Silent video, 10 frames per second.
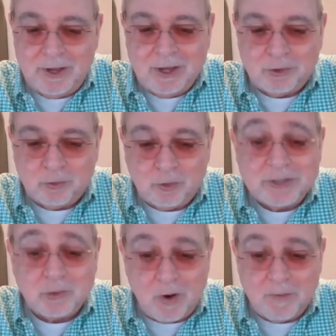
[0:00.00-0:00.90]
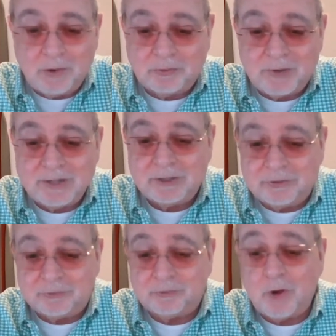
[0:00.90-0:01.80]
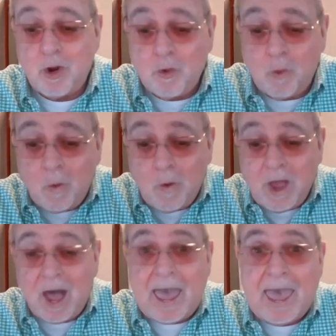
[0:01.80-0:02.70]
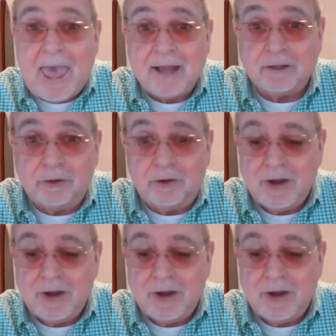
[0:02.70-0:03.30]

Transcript: Chris Cuomo threatened to throw a heckler